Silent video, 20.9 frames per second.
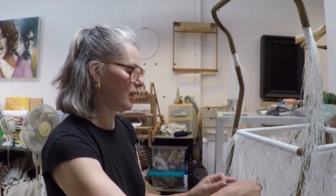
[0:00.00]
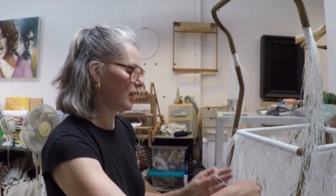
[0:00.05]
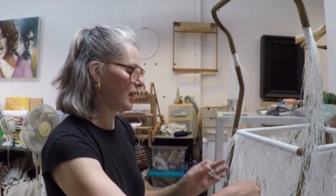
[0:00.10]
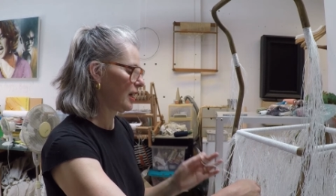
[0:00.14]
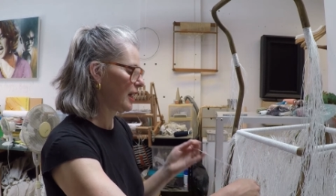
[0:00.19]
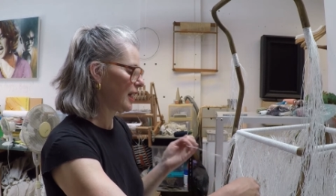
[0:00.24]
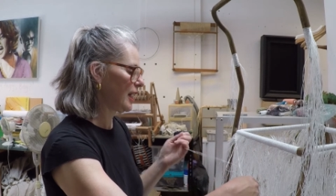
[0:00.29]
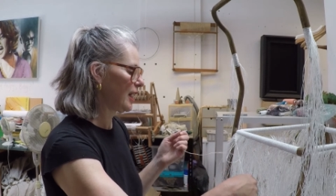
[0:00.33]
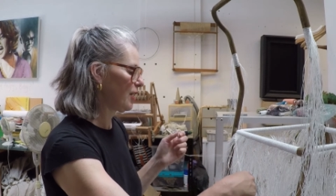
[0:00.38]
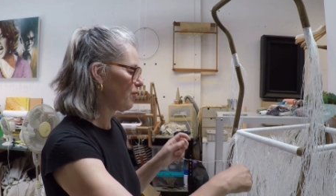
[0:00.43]

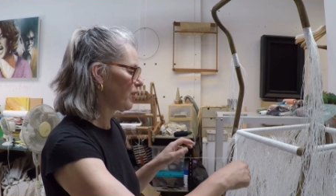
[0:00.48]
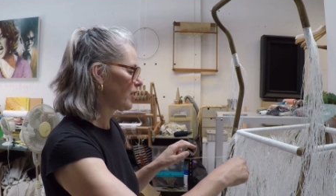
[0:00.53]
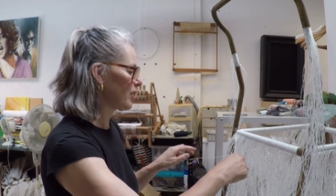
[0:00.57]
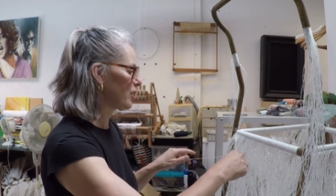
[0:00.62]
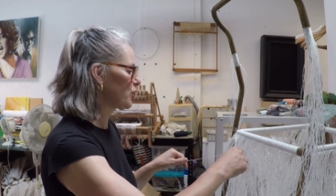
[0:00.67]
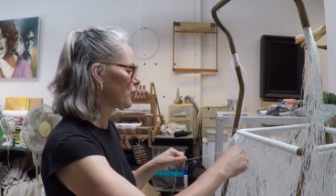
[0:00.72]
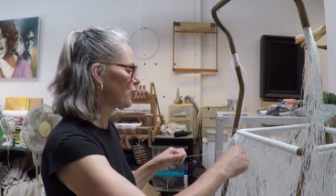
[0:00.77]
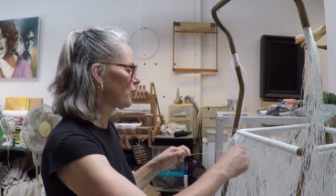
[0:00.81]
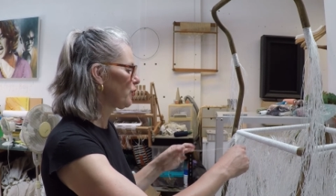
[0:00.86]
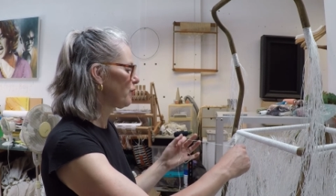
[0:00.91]
having a
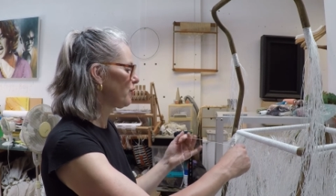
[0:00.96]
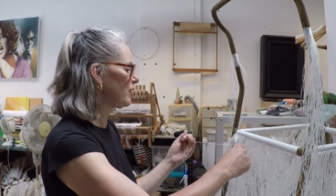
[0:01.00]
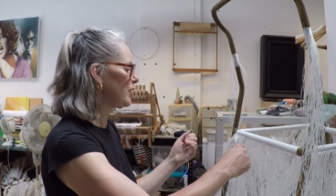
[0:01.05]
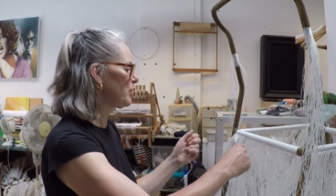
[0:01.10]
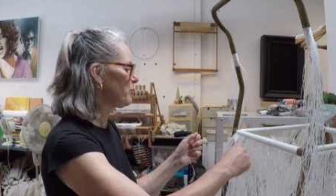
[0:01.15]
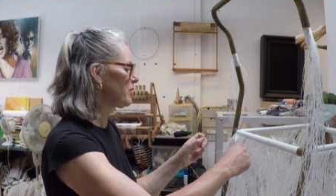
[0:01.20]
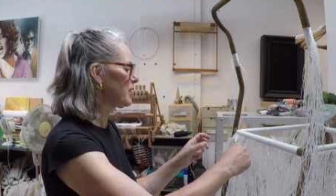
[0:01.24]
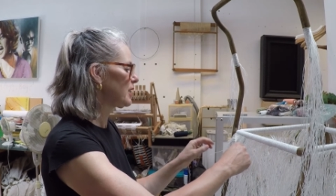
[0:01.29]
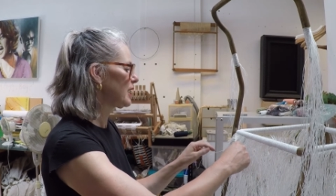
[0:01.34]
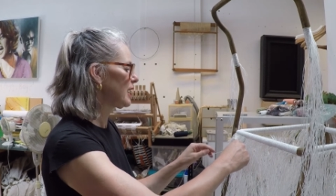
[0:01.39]
sort of
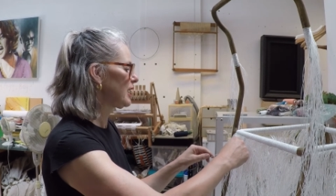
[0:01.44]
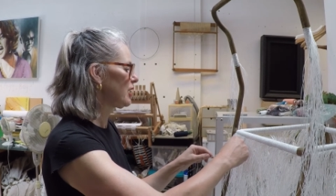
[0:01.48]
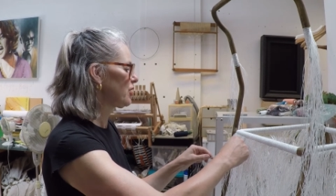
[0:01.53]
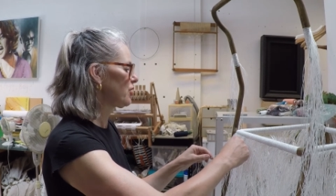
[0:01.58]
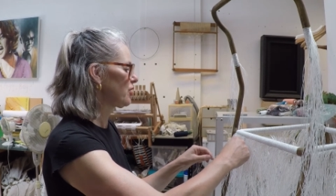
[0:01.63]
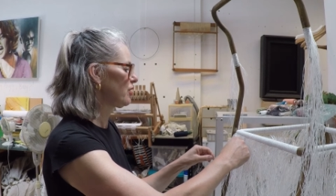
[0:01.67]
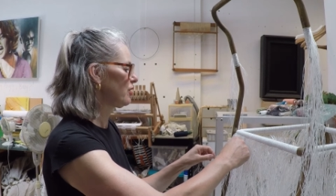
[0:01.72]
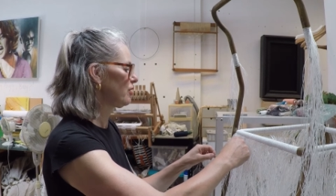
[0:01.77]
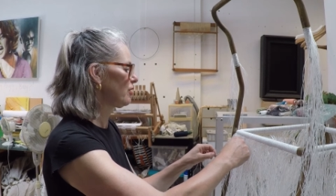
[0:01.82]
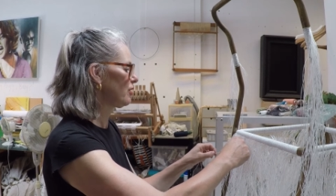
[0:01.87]

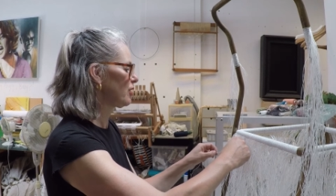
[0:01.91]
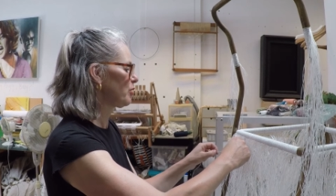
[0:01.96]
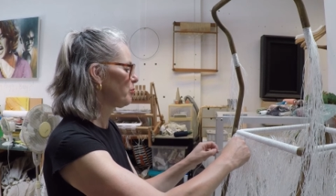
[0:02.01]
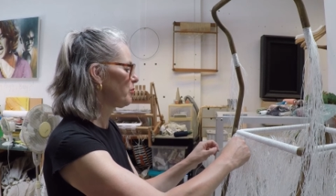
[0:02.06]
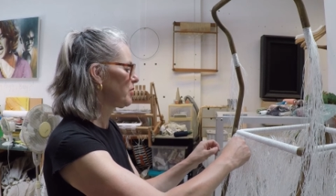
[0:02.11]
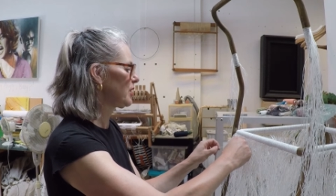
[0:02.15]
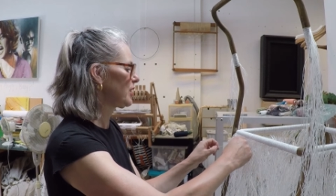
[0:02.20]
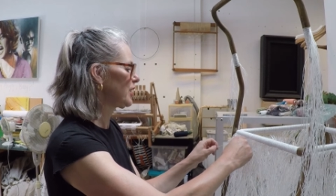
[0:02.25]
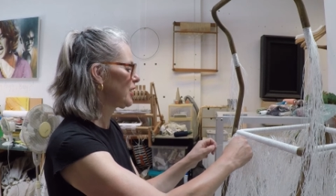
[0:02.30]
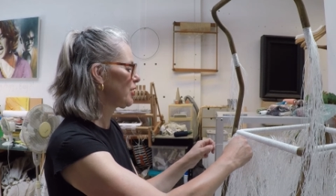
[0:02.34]
limitation that the
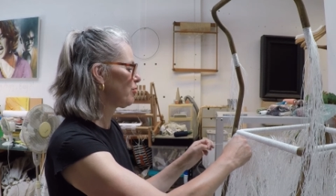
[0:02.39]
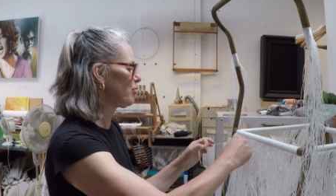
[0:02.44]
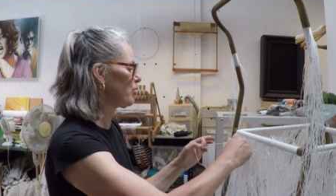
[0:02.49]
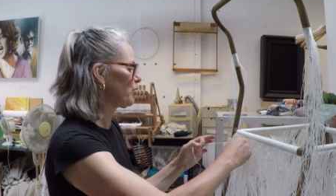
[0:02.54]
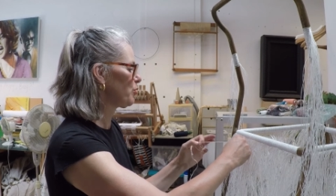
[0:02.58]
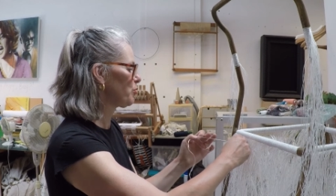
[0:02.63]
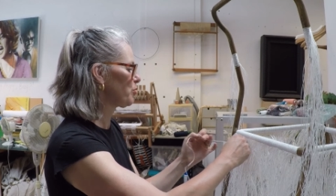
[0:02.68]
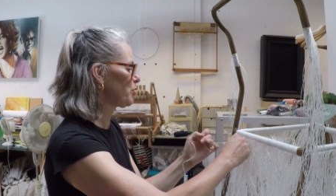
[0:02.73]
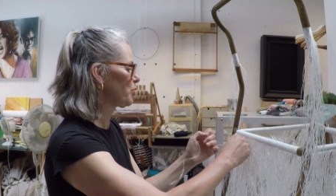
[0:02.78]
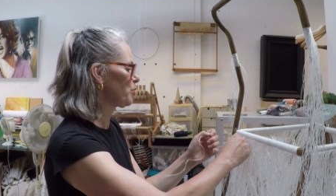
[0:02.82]

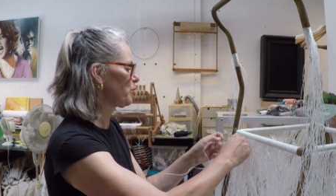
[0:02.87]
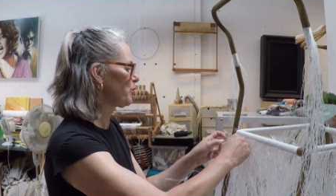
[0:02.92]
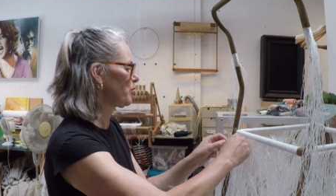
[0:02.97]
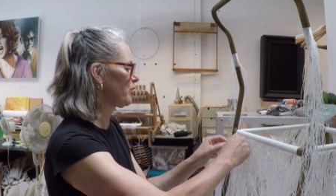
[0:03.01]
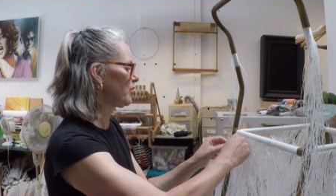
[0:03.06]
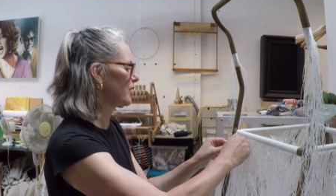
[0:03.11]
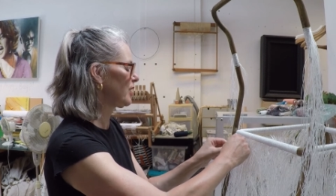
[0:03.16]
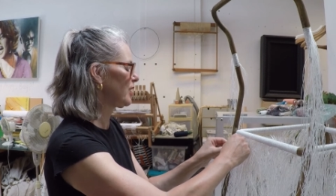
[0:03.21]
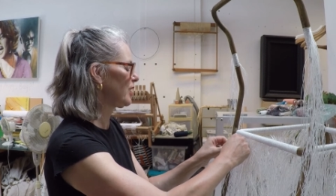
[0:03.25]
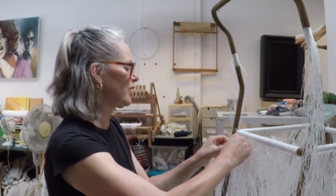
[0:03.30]
materials
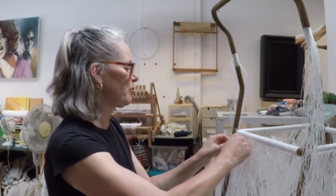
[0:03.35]
will